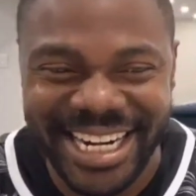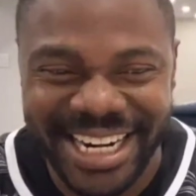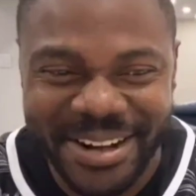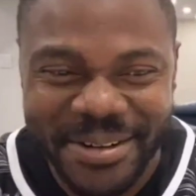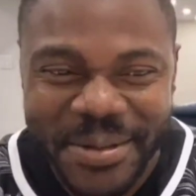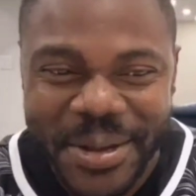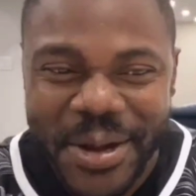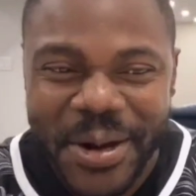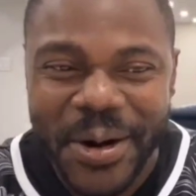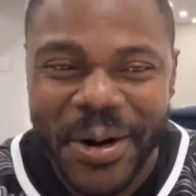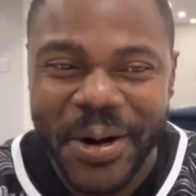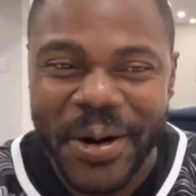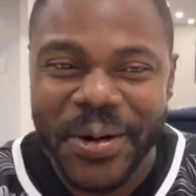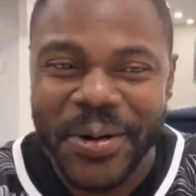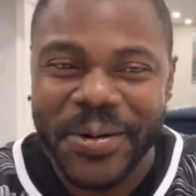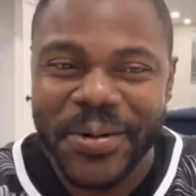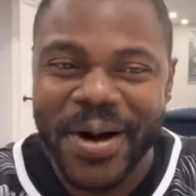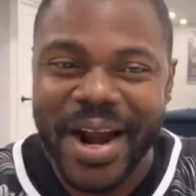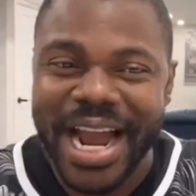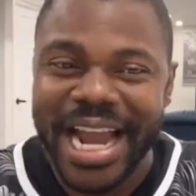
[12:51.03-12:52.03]
All
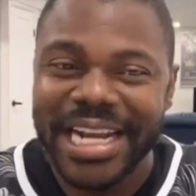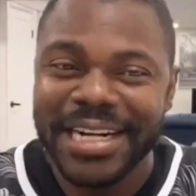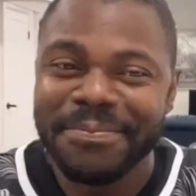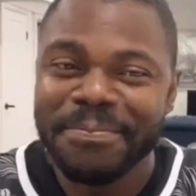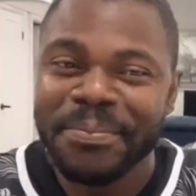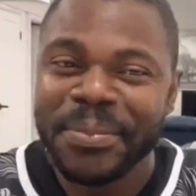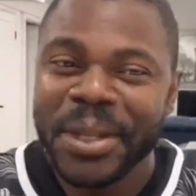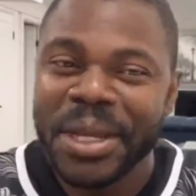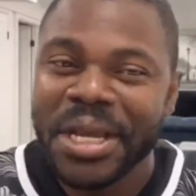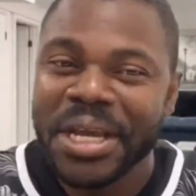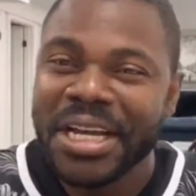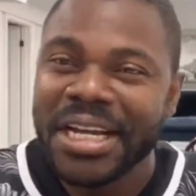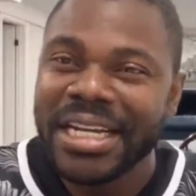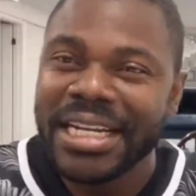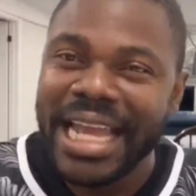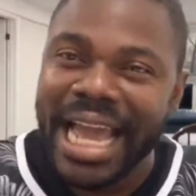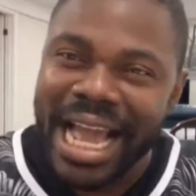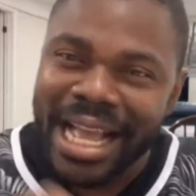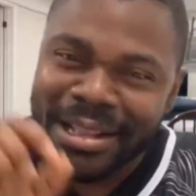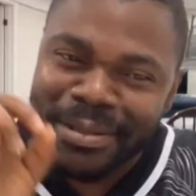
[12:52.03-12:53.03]
right.
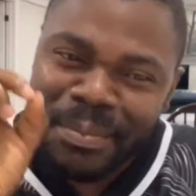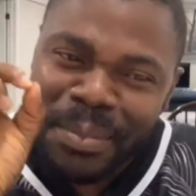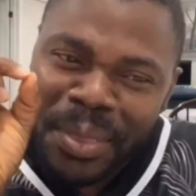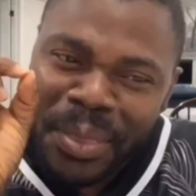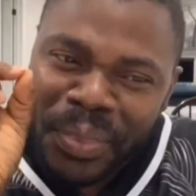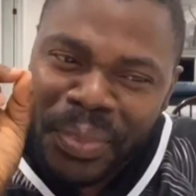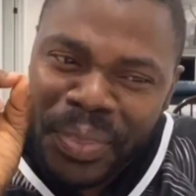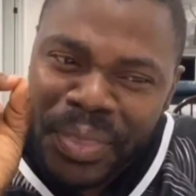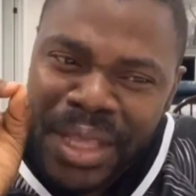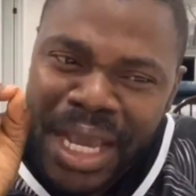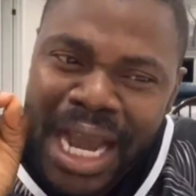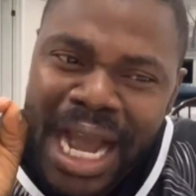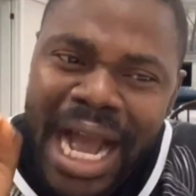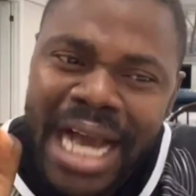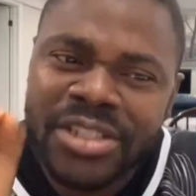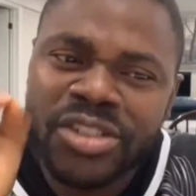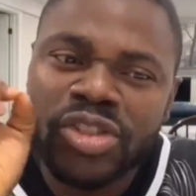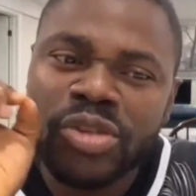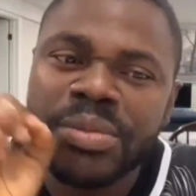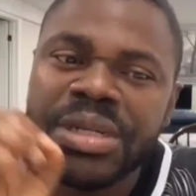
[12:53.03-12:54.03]
There has to
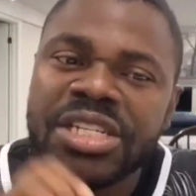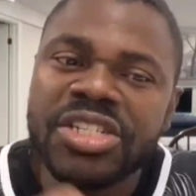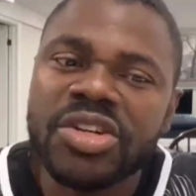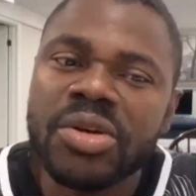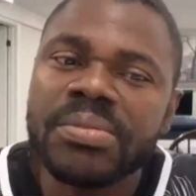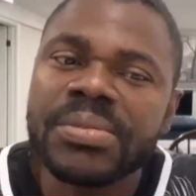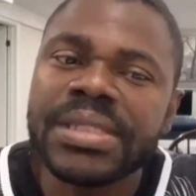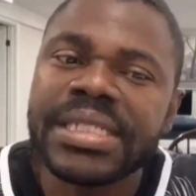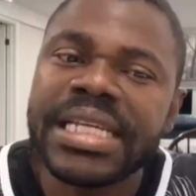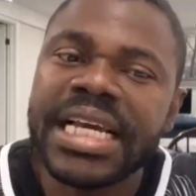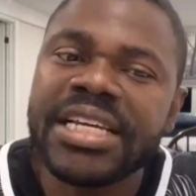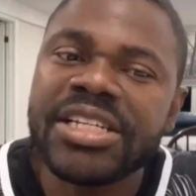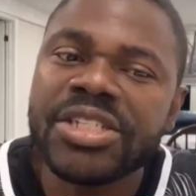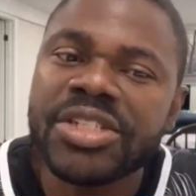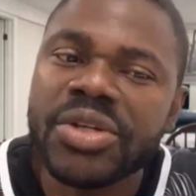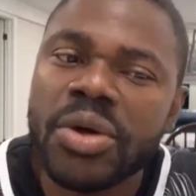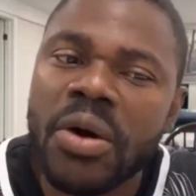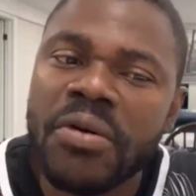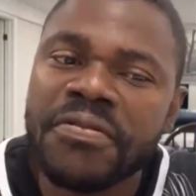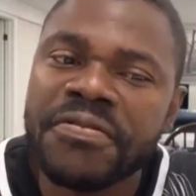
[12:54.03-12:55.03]
be some sense
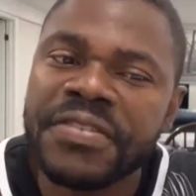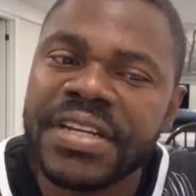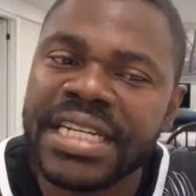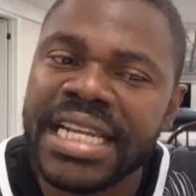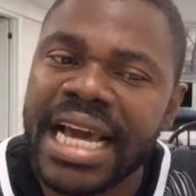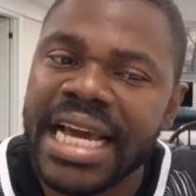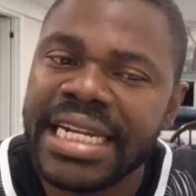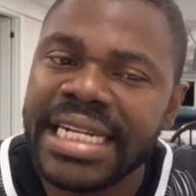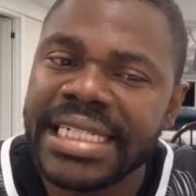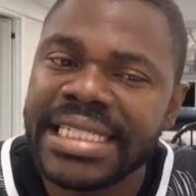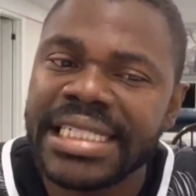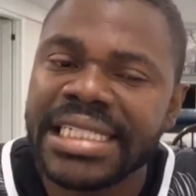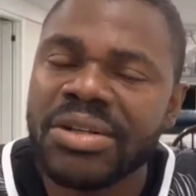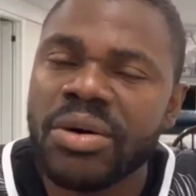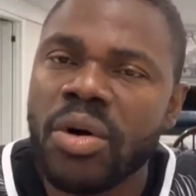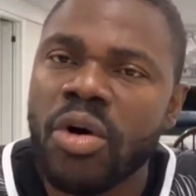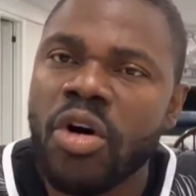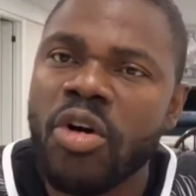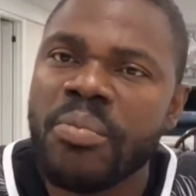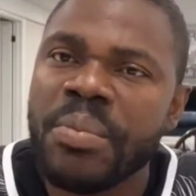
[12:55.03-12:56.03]
of fidelity or
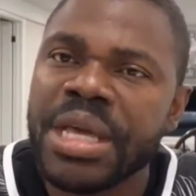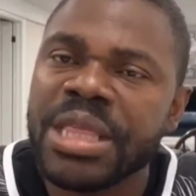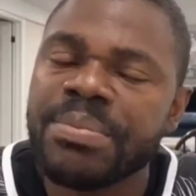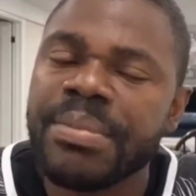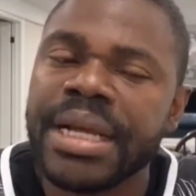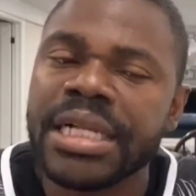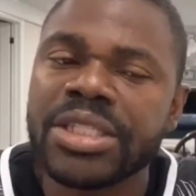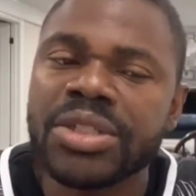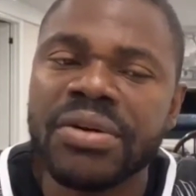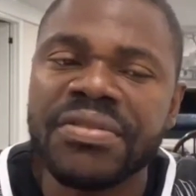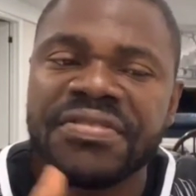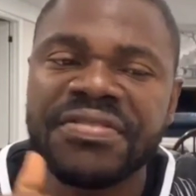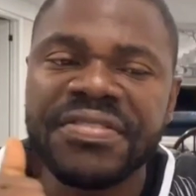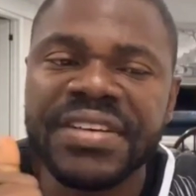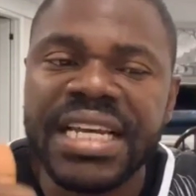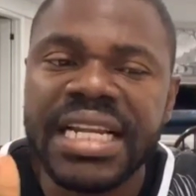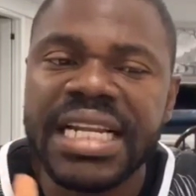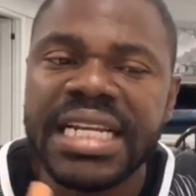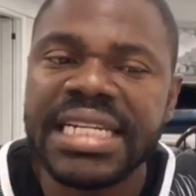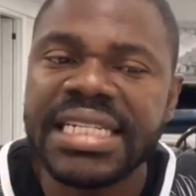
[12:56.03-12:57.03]
commitment or
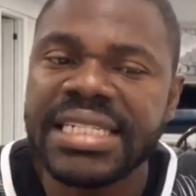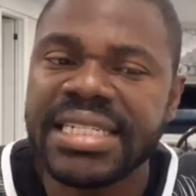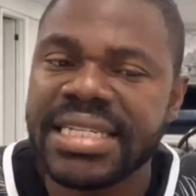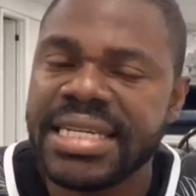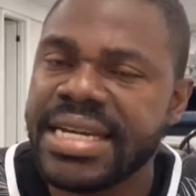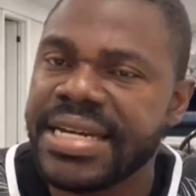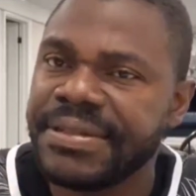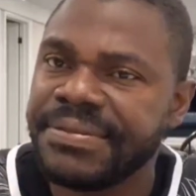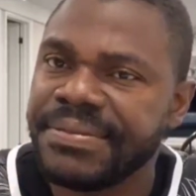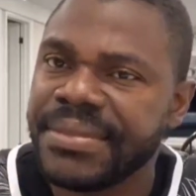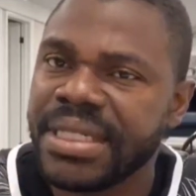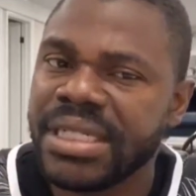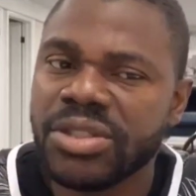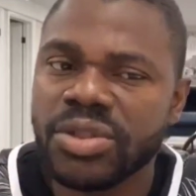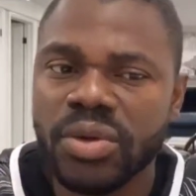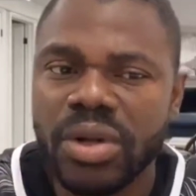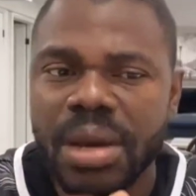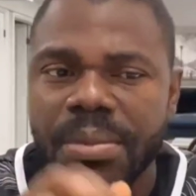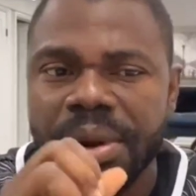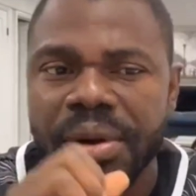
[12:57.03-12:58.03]
feelings here. So let
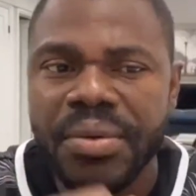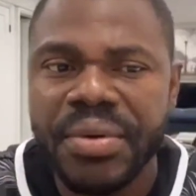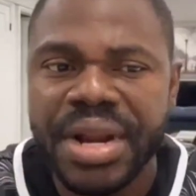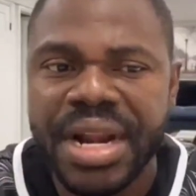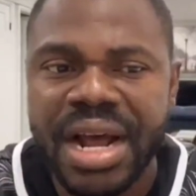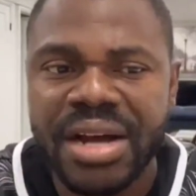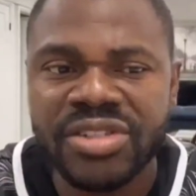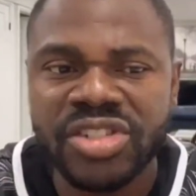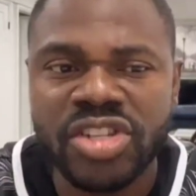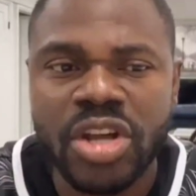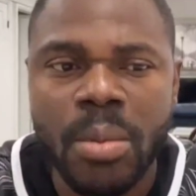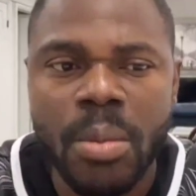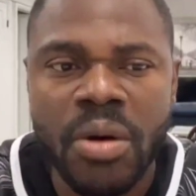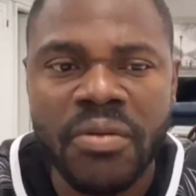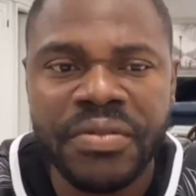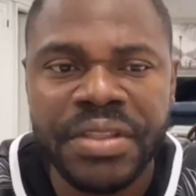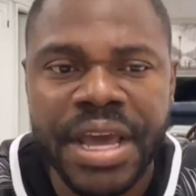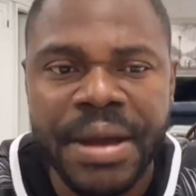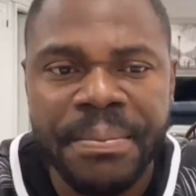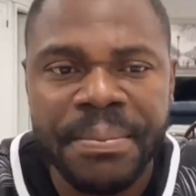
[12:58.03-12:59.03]
me read out some of them.
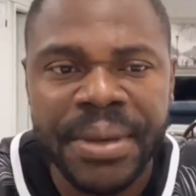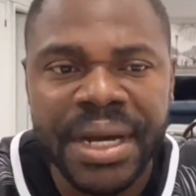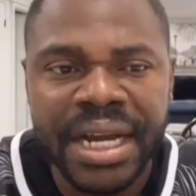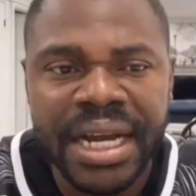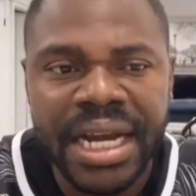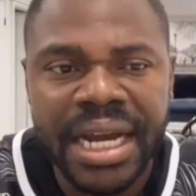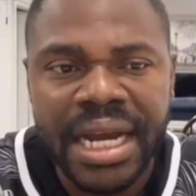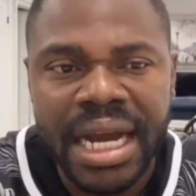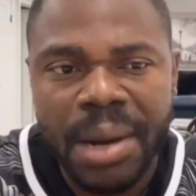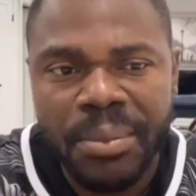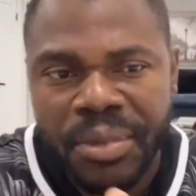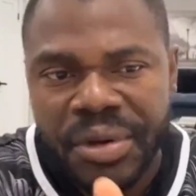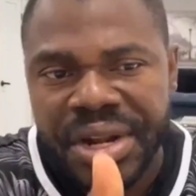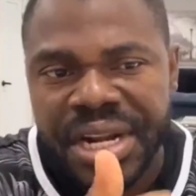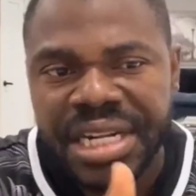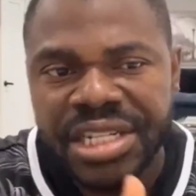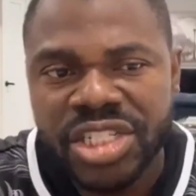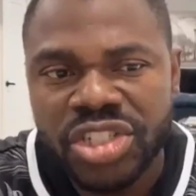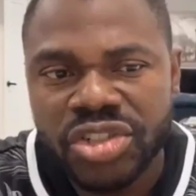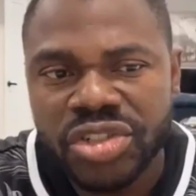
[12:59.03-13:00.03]
I'm reading
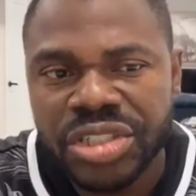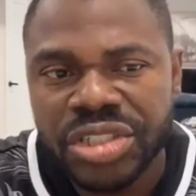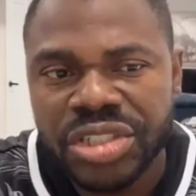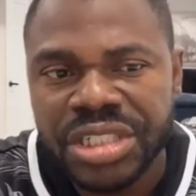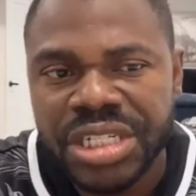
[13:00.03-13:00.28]
this